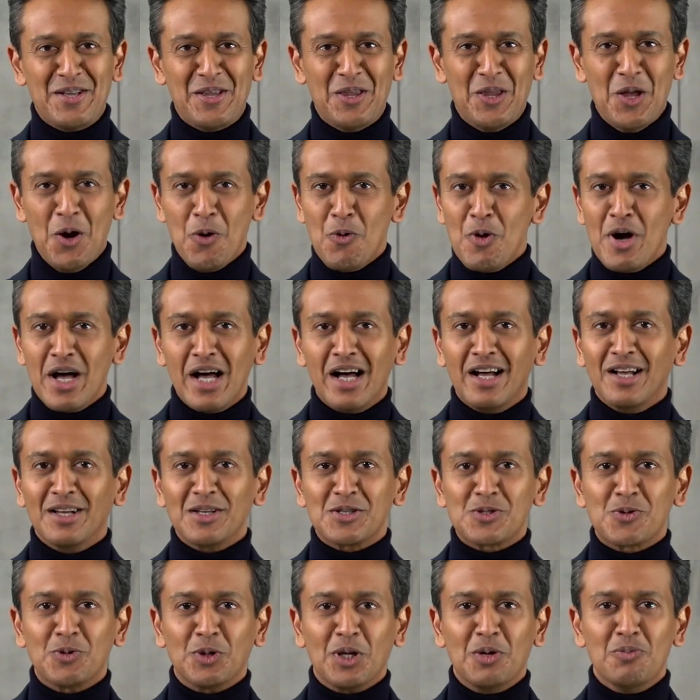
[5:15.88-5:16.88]
Nowhere
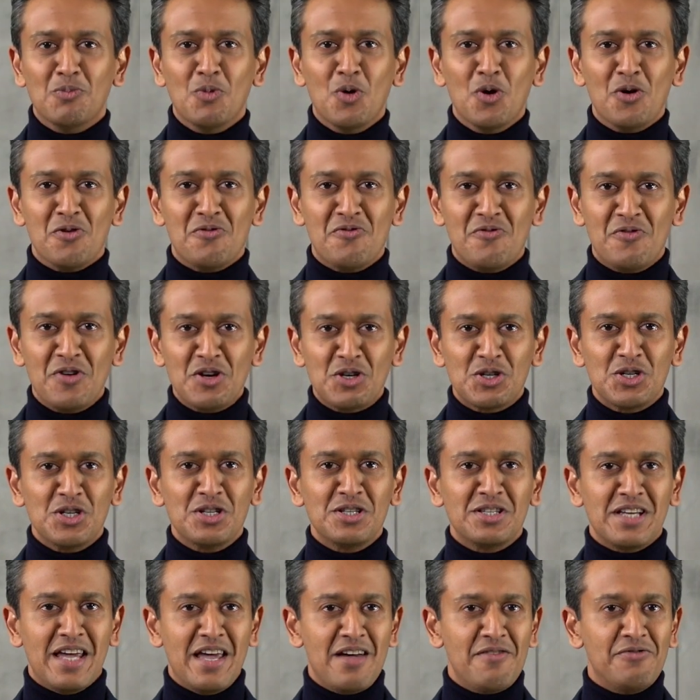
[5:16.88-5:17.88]
else will a more
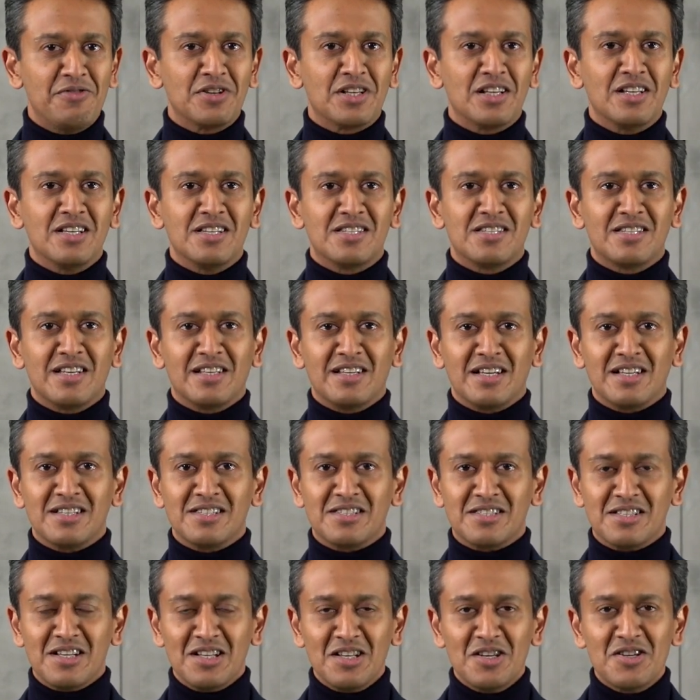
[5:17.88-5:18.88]
efficient, effortless and
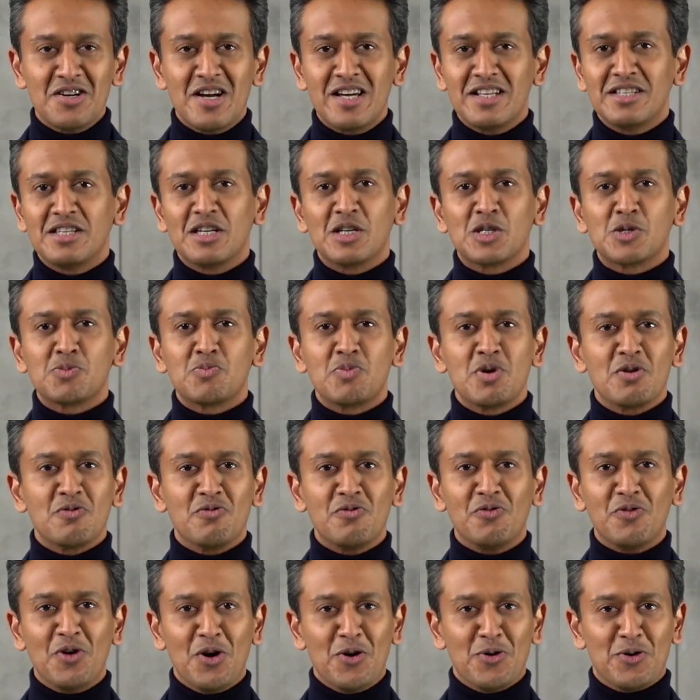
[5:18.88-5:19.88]
exhilarating sprint
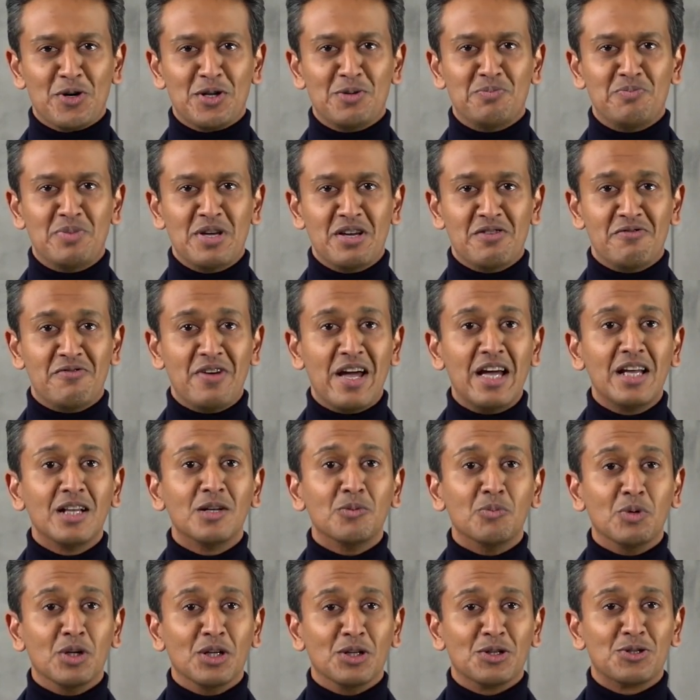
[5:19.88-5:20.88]
forward be
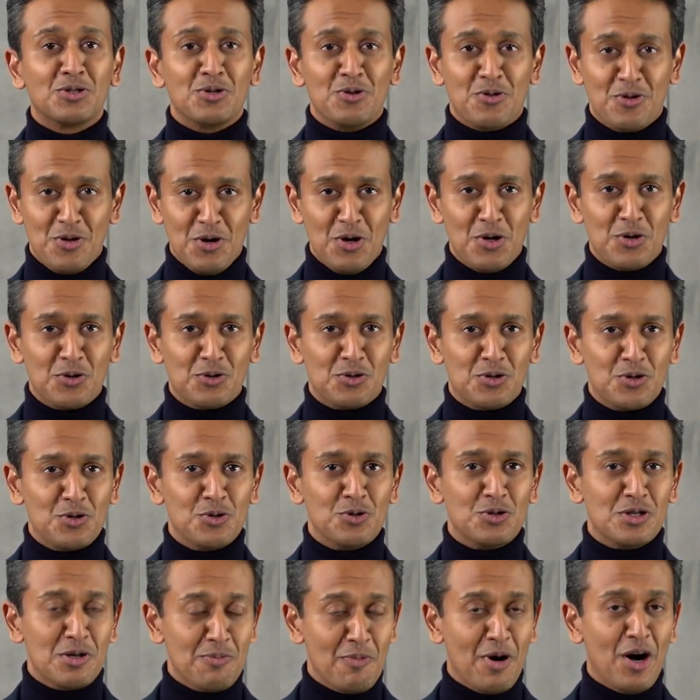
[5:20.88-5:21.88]
available to those who
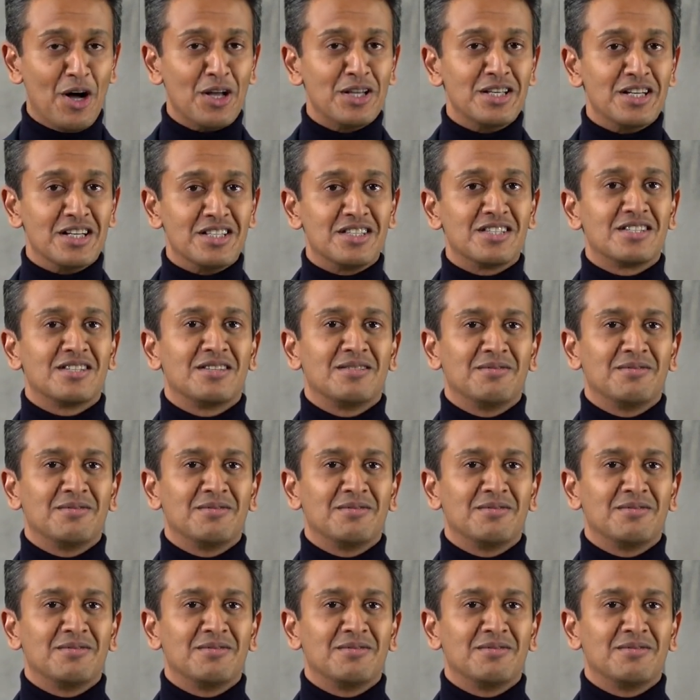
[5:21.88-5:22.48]
demand it.